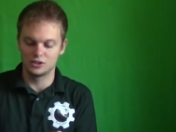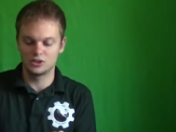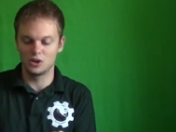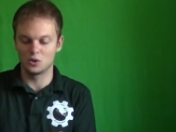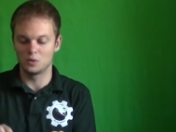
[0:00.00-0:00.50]

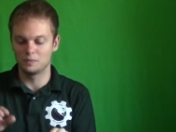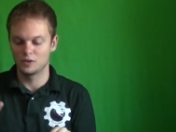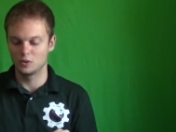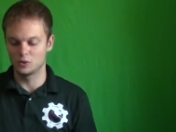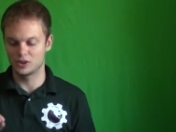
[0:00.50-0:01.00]
So
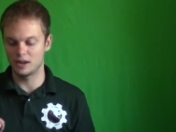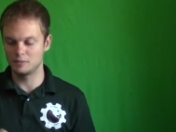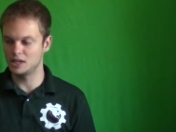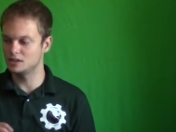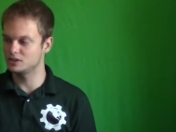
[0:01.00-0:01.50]
what
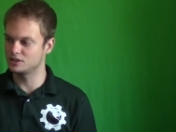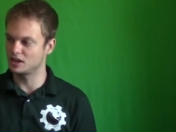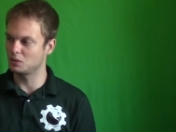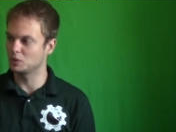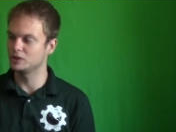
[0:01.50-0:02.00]
that means is
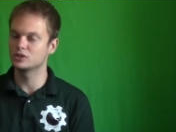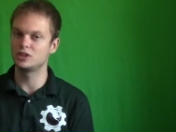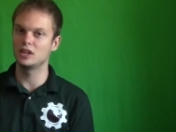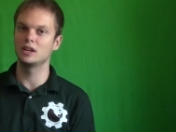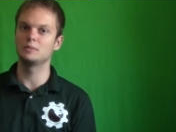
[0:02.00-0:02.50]
that when you're
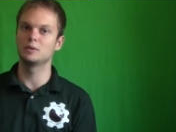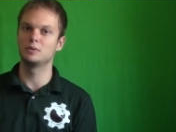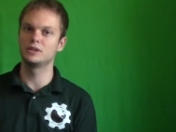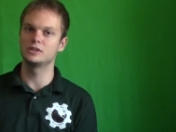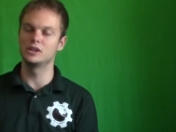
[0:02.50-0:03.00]
setting up your
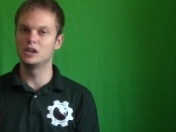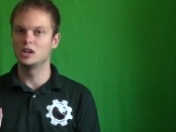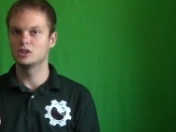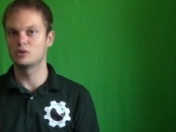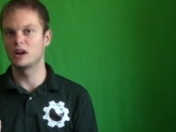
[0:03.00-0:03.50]
printer,
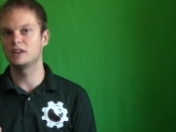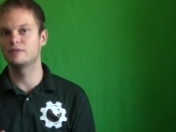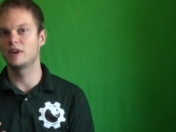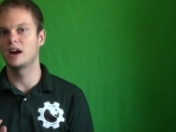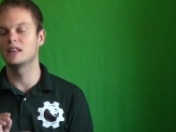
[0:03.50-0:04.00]
try
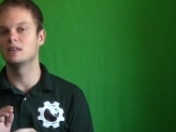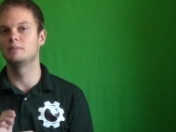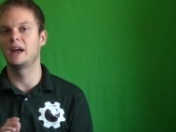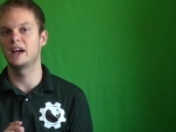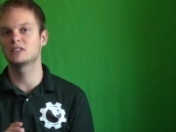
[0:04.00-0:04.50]
to find the
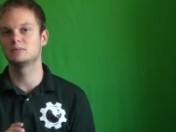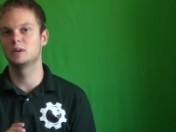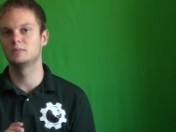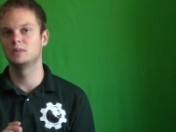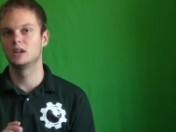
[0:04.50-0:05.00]

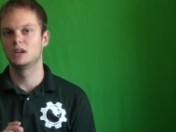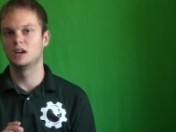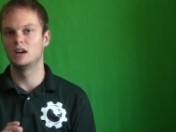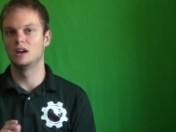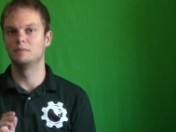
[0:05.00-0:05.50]
maximum
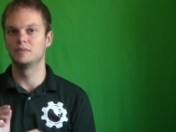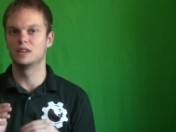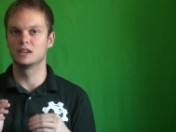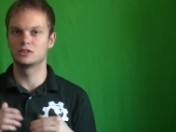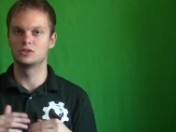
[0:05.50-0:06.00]
um,
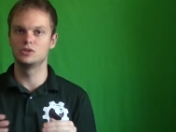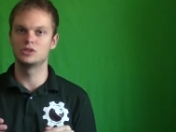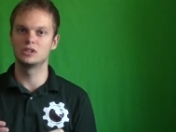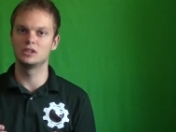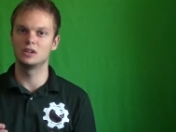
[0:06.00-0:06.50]

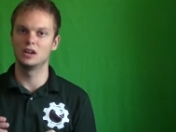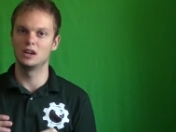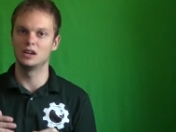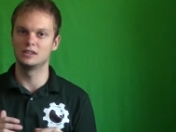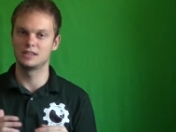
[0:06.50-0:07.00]
extrusion
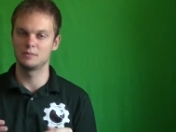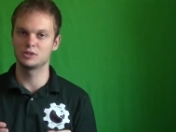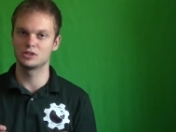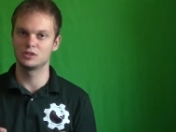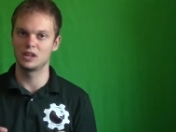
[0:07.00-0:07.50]
uh,
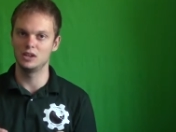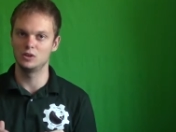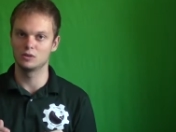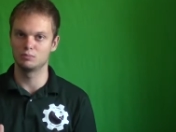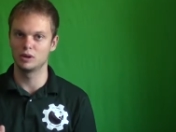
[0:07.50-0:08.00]
temperature that
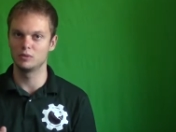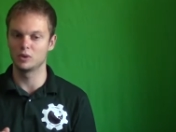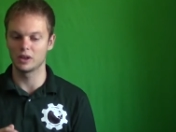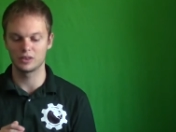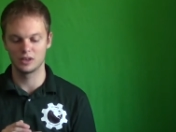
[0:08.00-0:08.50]
you could print
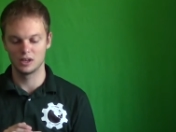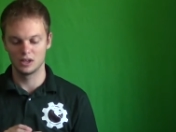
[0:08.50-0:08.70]
with.